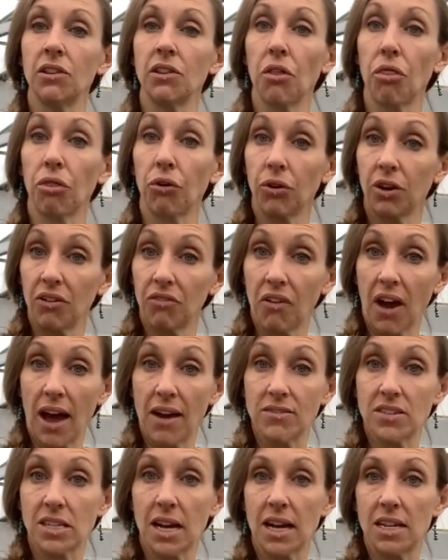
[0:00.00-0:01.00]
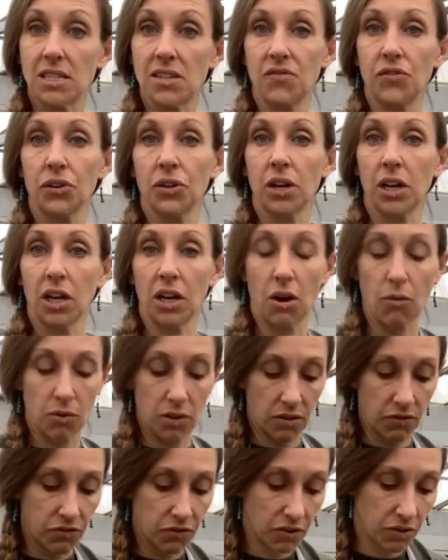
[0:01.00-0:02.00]
the 35 size if you're gonna go with
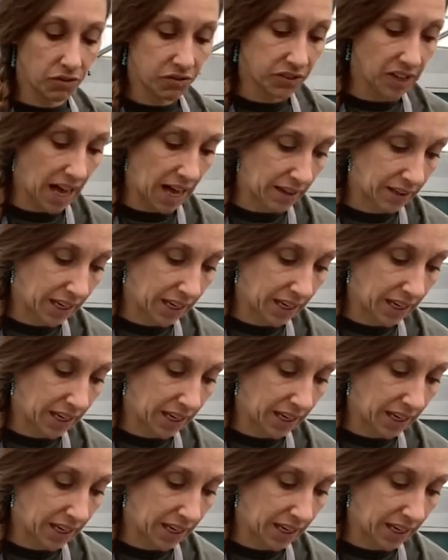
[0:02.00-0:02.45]
a full flat